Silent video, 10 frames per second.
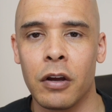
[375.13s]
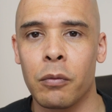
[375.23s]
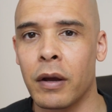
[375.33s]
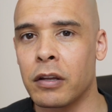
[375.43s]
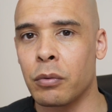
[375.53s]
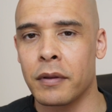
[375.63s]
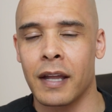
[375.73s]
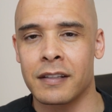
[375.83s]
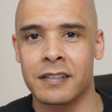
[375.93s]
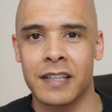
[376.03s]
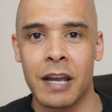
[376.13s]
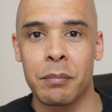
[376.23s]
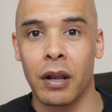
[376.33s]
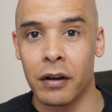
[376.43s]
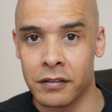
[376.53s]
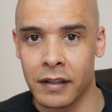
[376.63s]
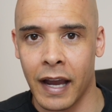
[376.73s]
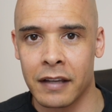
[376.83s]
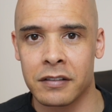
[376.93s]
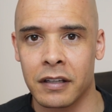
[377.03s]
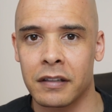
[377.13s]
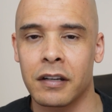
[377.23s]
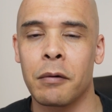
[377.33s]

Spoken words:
where you will then stabilize the asset